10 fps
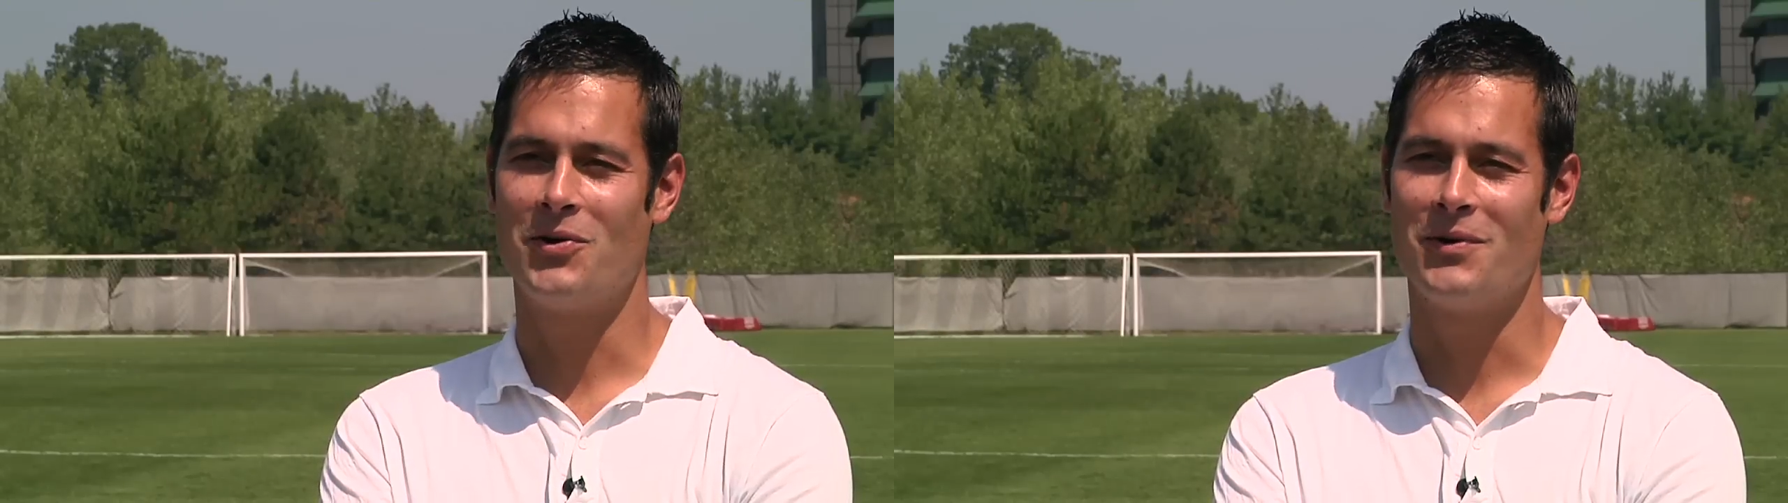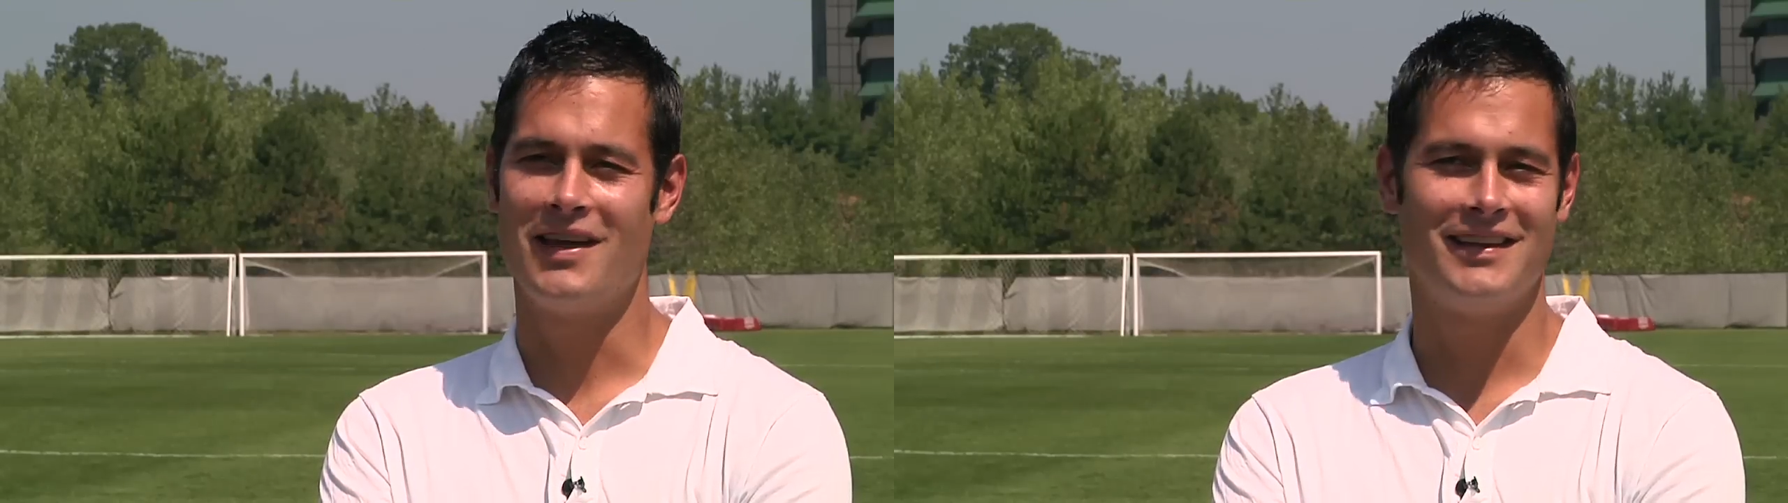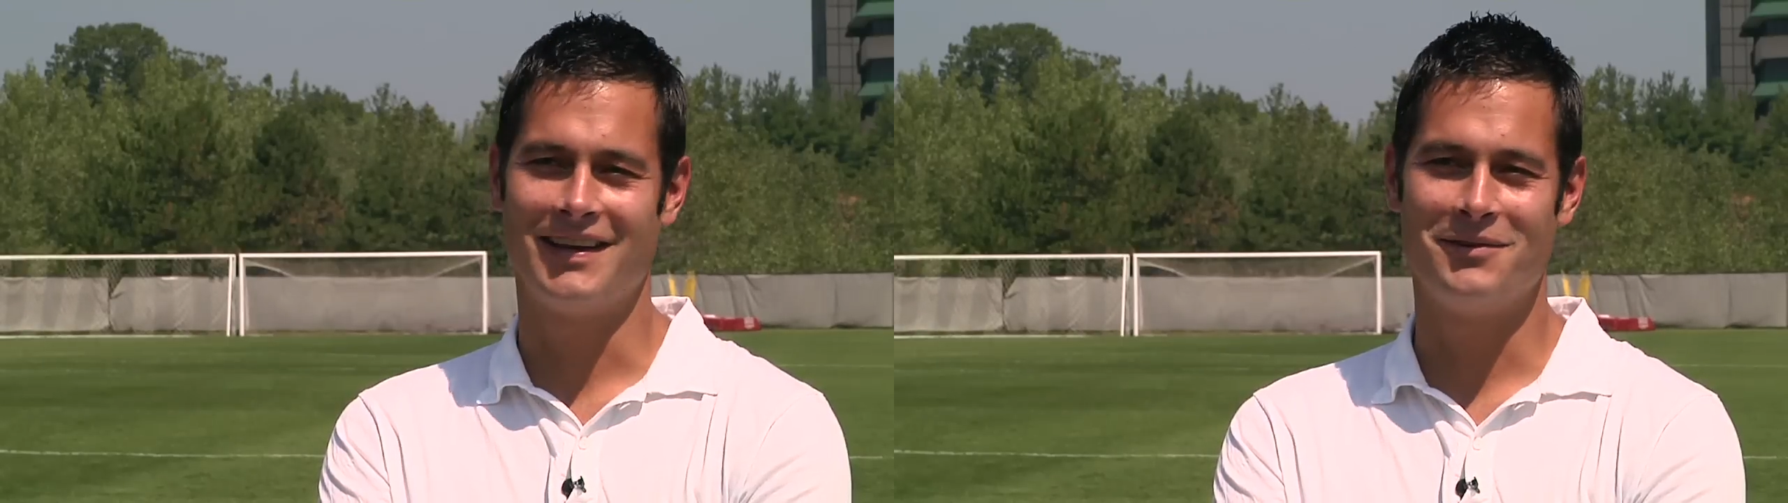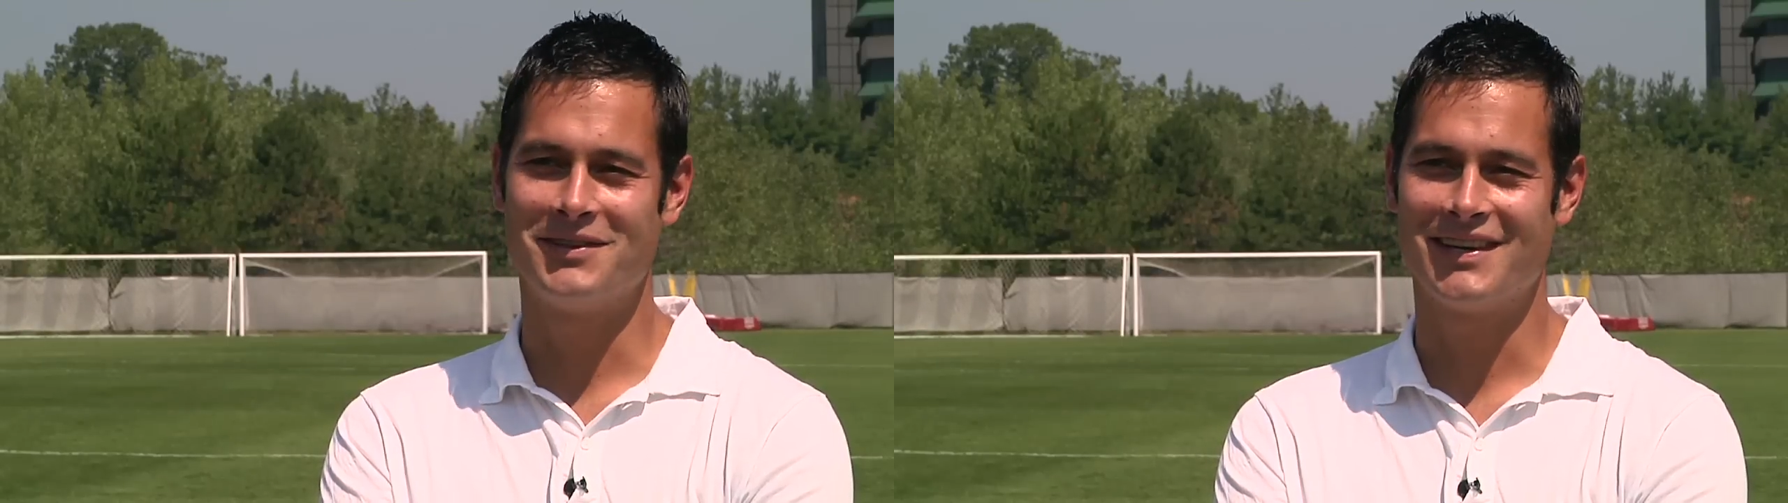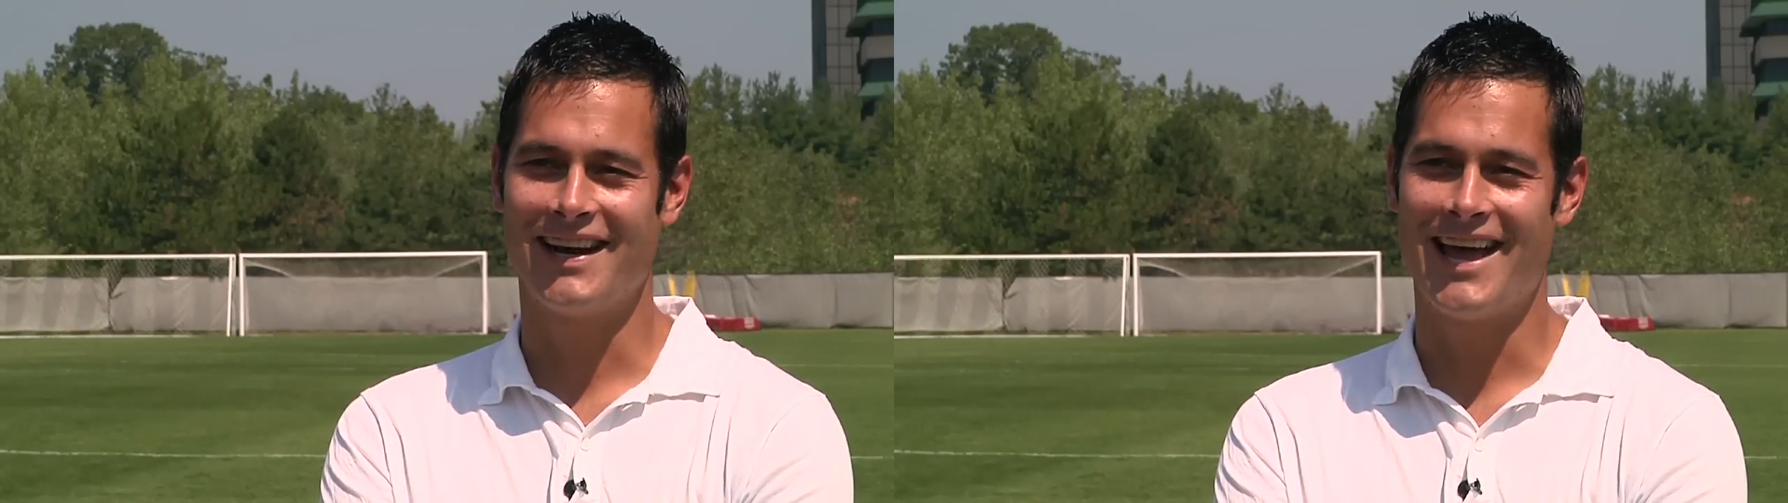way that
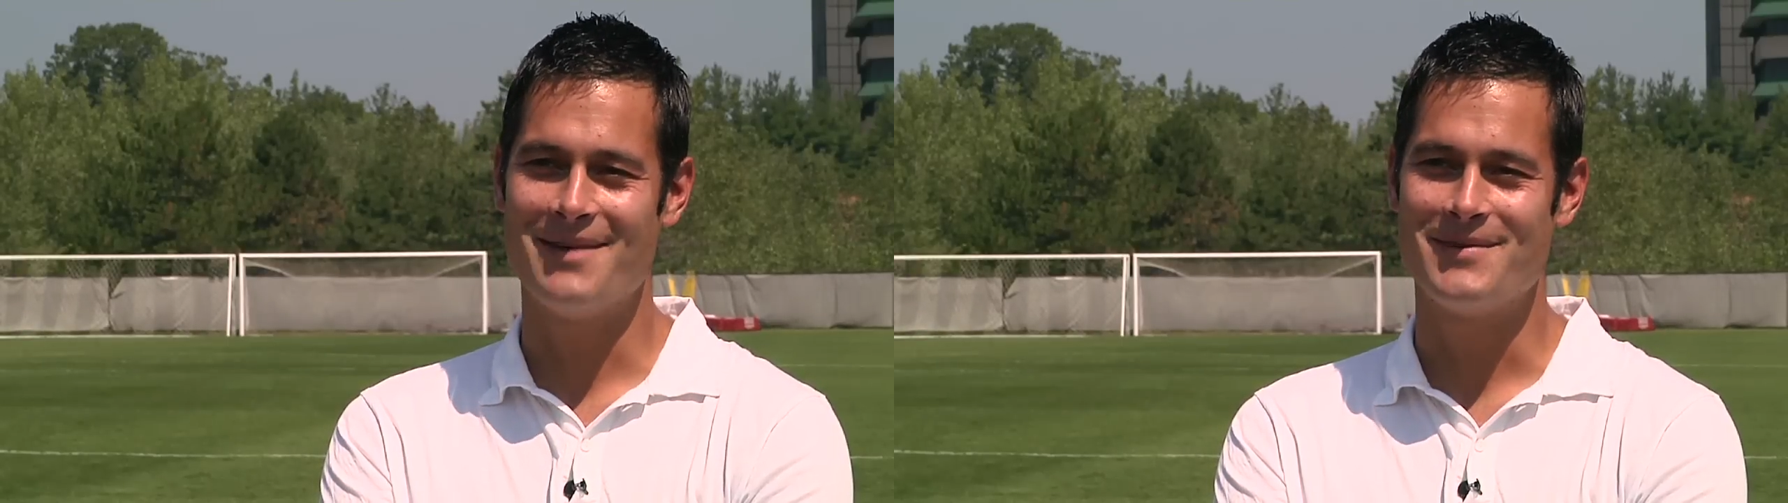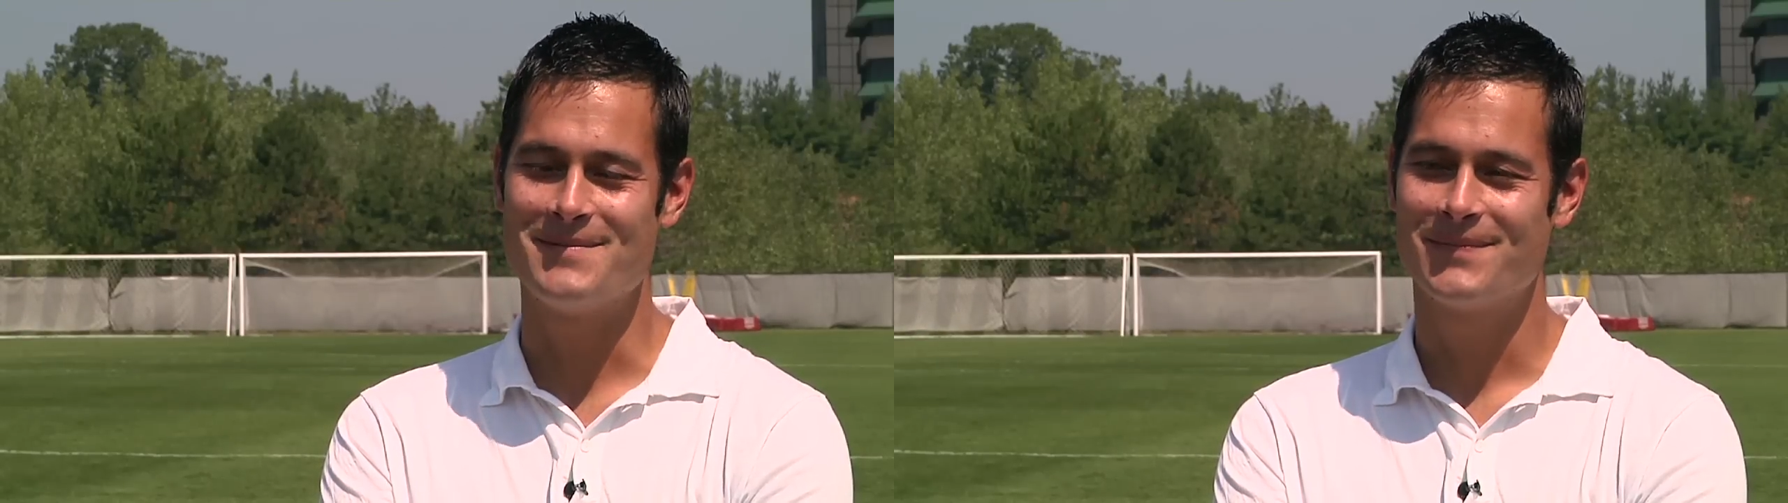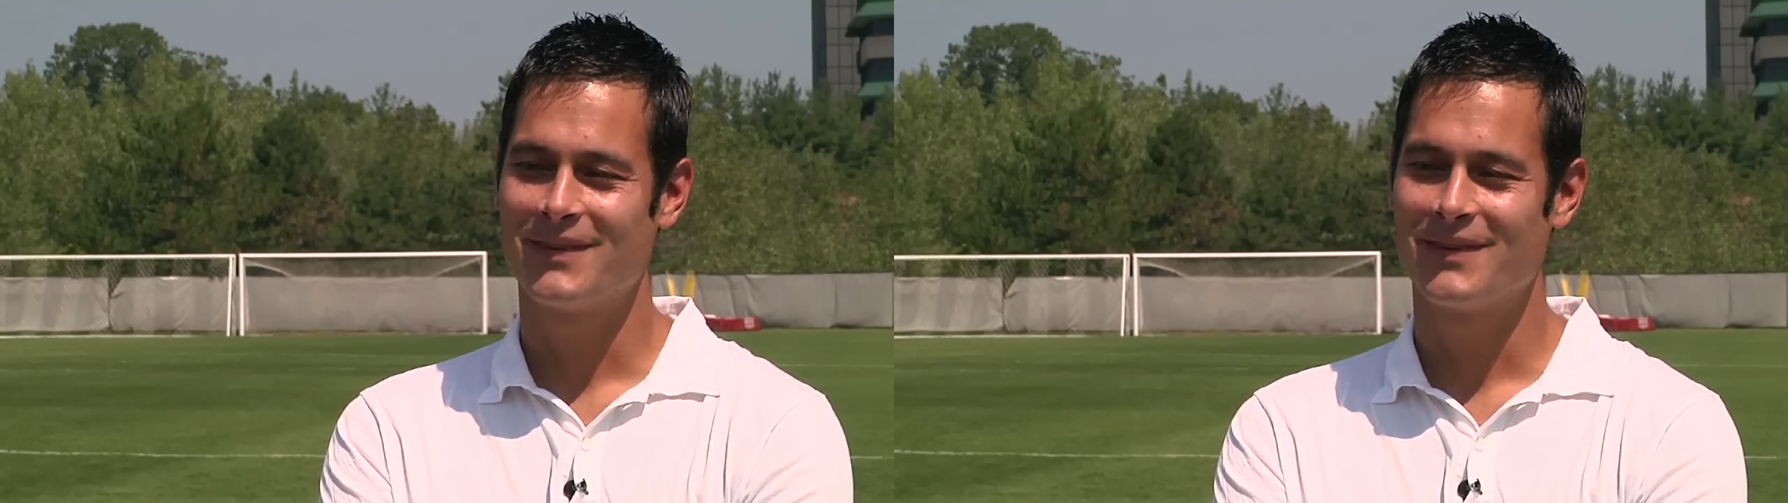wasn't gonna happen,